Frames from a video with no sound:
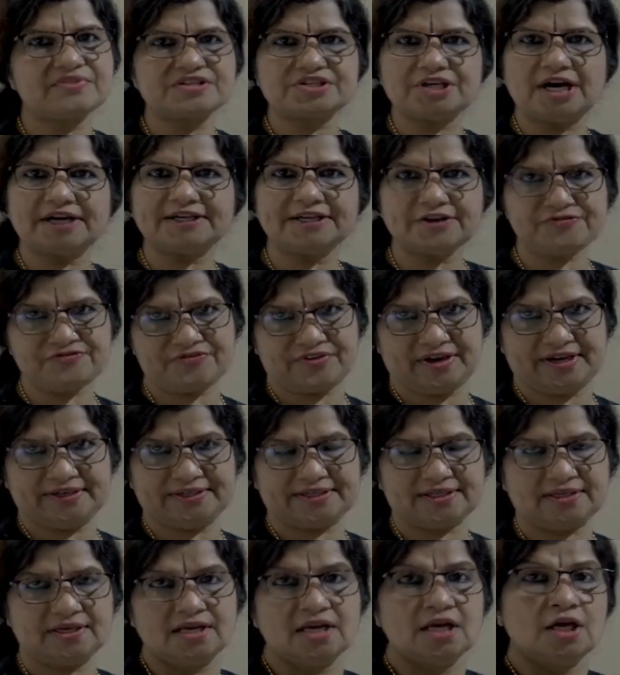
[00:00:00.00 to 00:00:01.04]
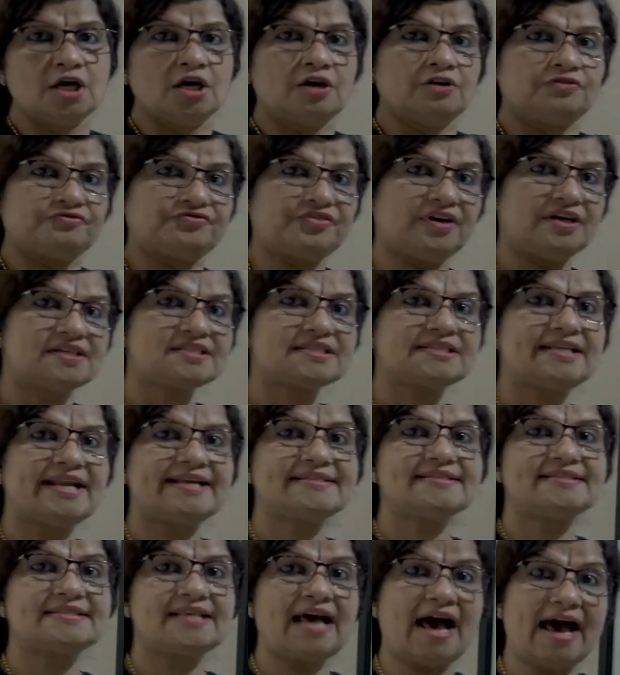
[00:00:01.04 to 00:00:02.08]
which are different. First,
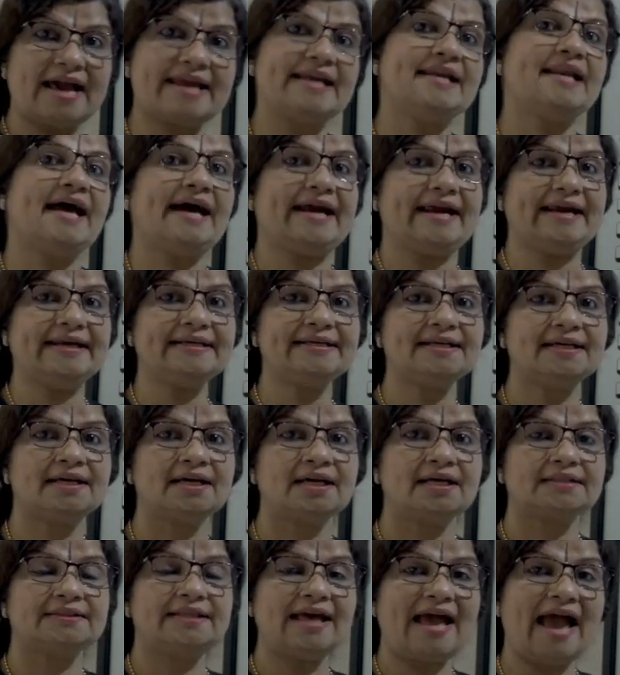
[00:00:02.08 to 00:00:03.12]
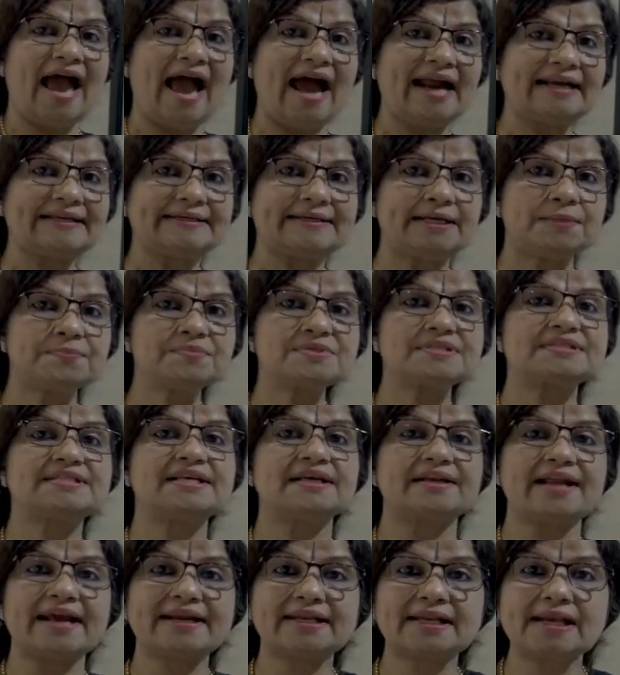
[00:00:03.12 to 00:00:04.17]
let's highlight the atoms
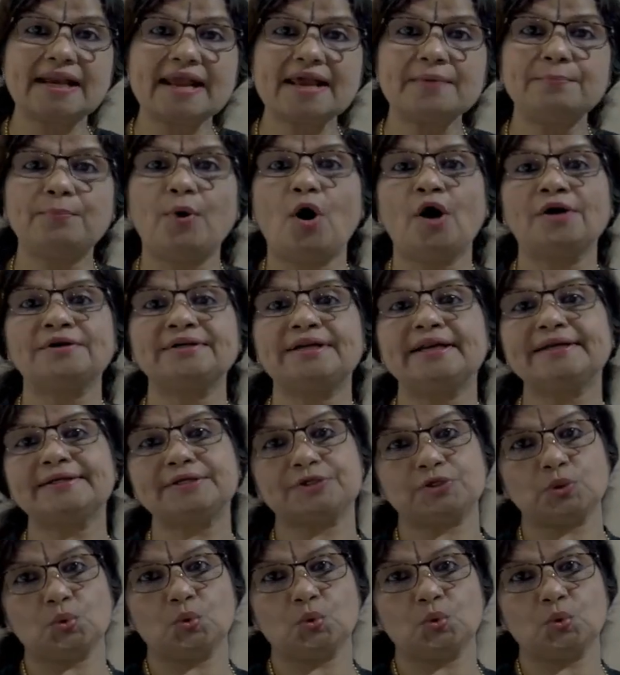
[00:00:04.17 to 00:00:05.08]
directly bonded